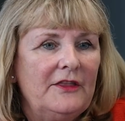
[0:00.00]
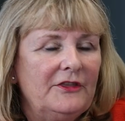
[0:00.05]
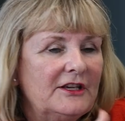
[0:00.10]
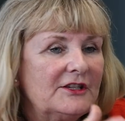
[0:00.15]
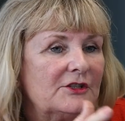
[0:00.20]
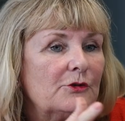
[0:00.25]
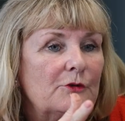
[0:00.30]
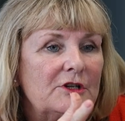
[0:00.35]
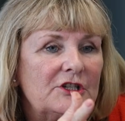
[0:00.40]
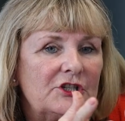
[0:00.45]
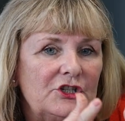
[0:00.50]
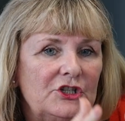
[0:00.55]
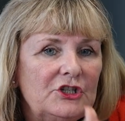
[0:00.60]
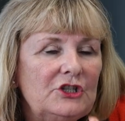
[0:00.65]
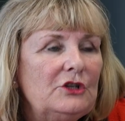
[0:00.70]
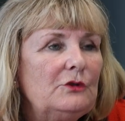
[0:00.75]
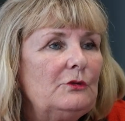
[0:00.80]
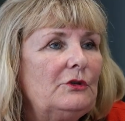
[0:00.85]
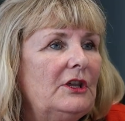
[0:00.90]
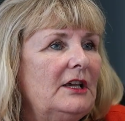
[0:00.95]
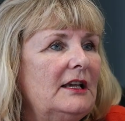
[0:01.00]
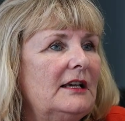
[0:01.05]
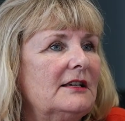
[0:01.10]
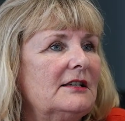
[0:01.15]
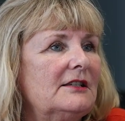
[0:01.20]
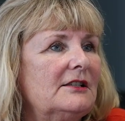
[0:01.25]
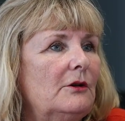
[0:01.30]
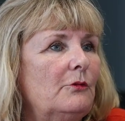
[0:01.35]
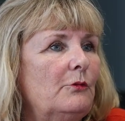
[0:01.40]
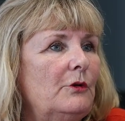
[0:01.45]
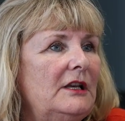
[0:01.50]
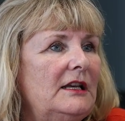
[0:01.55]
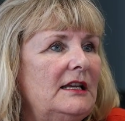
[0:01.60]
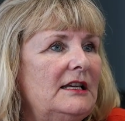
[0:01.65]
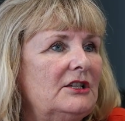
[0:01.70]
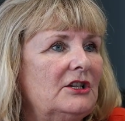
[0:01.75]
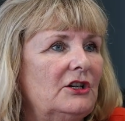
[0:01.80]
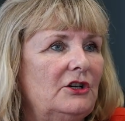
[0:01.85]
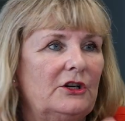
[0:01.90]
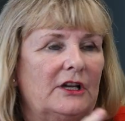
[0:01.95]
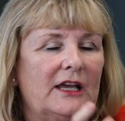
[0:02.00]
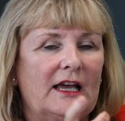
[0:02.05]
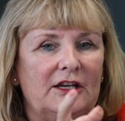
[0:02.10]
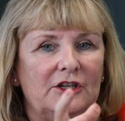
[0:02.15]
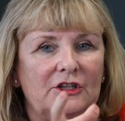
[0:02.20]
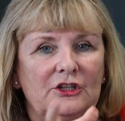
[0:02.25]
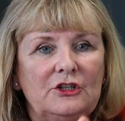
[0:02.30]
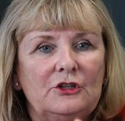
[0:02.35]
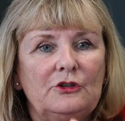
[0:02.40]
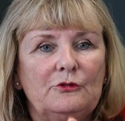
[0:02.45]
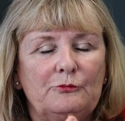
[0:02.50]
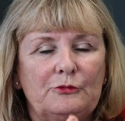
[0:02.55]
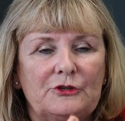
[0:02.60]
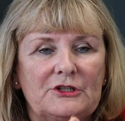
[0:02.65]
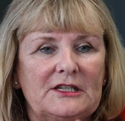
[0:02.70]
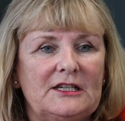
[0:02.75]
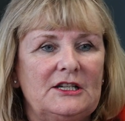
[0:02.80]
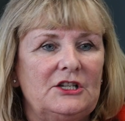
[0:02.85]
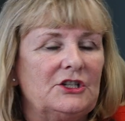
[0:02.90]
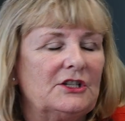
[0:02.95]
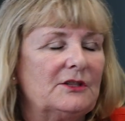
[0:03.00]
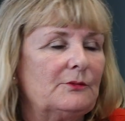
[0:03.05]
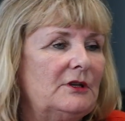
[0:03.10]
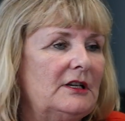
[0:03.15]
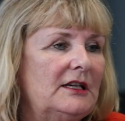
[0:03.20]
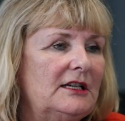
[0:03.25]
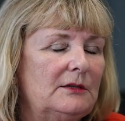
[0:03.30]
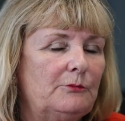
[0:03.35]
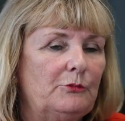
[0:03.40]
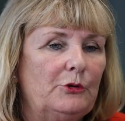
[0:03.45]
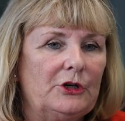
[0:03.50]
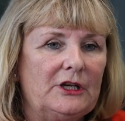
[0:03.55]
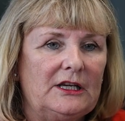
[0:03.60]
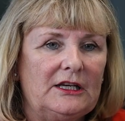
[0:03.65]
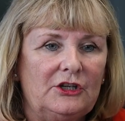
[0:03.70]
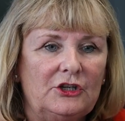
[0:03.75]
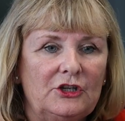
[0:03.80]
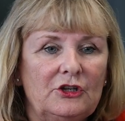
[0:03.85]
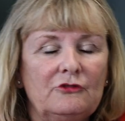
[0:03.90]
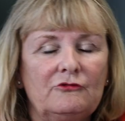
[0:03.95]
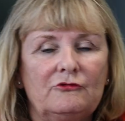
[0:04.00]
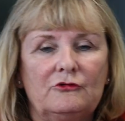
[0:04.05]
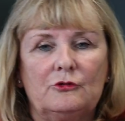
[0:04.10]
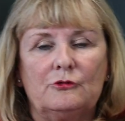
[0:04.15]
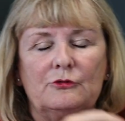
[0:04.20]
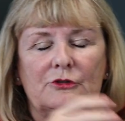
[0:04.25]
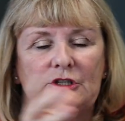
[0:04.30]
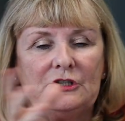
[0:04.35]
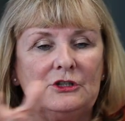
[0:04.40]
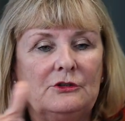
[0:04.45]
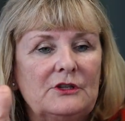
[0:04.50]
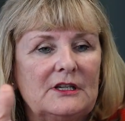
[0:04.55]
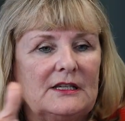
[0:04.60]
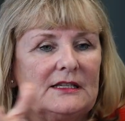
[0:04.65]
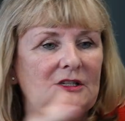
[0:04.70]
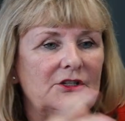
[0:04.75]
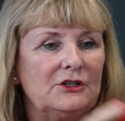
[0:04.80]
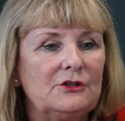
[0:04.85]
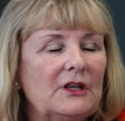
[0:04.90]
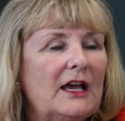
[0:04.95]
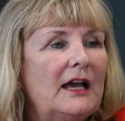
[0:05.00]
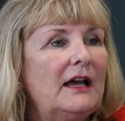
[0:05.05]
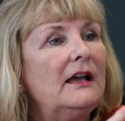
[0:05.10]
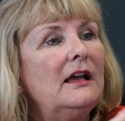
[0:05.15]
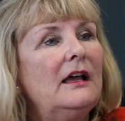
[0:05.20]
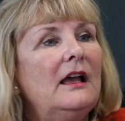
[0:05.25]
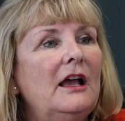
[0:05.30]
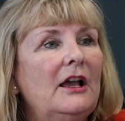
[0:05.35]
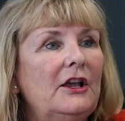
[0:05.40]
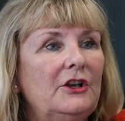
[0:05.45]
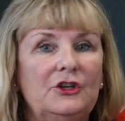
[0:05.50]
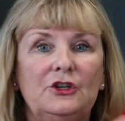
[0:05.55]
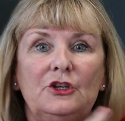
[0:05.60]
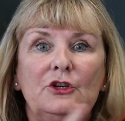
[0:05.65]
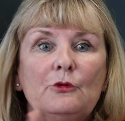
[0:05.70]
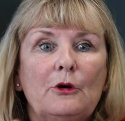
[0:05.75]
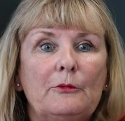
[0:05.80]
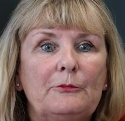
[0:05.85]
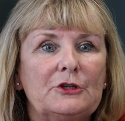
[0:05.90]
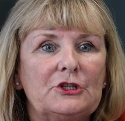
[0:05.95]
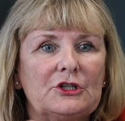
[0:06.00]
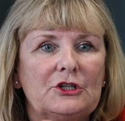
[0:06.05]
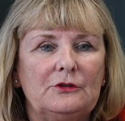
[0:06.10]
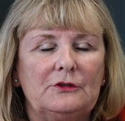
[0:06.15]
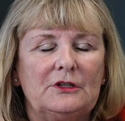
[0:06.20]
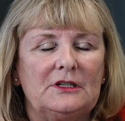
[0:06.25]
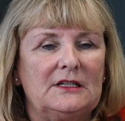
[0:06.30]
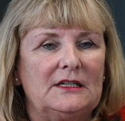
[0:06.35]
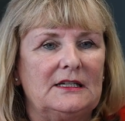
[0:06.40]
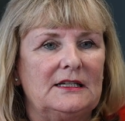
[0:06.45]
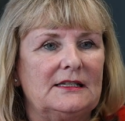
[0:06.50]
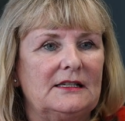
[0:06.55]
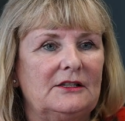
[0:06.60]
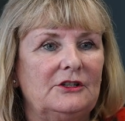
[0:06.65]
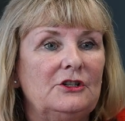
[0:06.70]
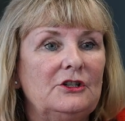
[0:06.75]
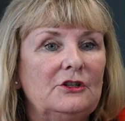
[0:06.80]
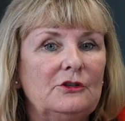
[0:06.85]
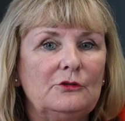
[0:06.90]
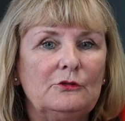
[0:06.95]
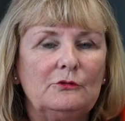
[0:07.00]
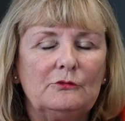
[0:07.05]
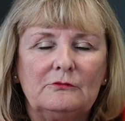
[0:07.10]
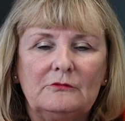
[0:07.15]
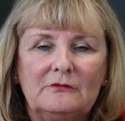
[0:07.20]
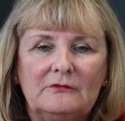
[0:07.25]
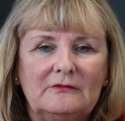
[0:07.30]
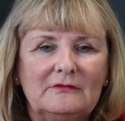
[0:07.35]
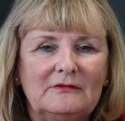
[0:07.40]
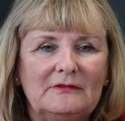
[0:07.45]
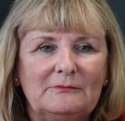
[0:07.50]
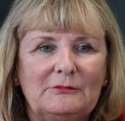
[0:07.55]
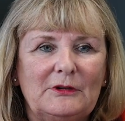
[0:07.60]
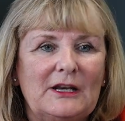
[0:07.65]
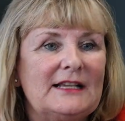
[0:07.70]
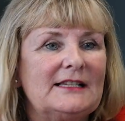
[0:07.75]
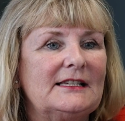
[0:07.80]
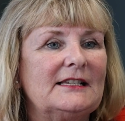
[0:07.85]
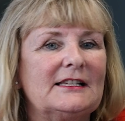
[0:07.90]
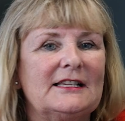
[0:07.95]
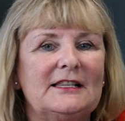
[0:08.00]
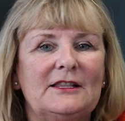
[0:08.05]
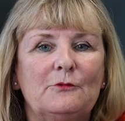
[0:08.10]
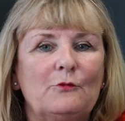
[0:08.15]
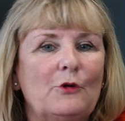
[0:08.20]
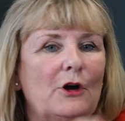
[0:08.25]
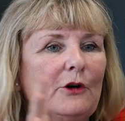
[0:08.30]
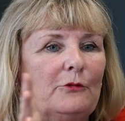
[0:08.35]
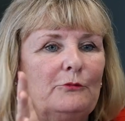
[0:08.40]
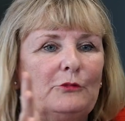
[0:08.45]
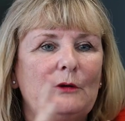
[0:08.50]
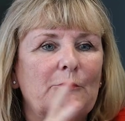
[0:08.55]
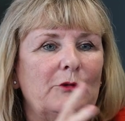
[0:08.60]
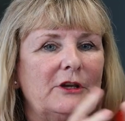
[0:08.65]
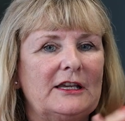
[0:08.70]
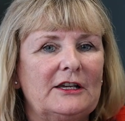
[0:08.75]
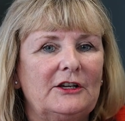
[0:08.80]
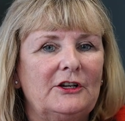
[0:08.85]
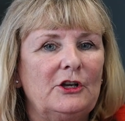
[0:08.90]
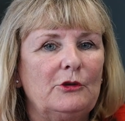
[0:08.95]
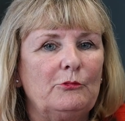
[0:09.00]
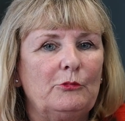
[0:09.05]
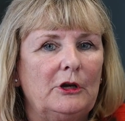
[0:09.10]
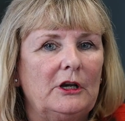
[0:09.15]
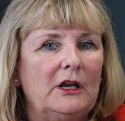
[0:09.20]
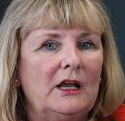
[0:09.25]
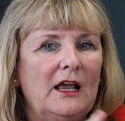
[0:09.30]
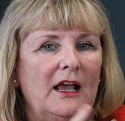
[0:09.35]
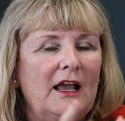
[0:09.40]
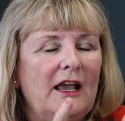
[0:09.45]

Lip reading: There's always new things that we need to look at, new procedures we need to put in, new rules, new this, new that, new opportunities, new places in the world where we can open.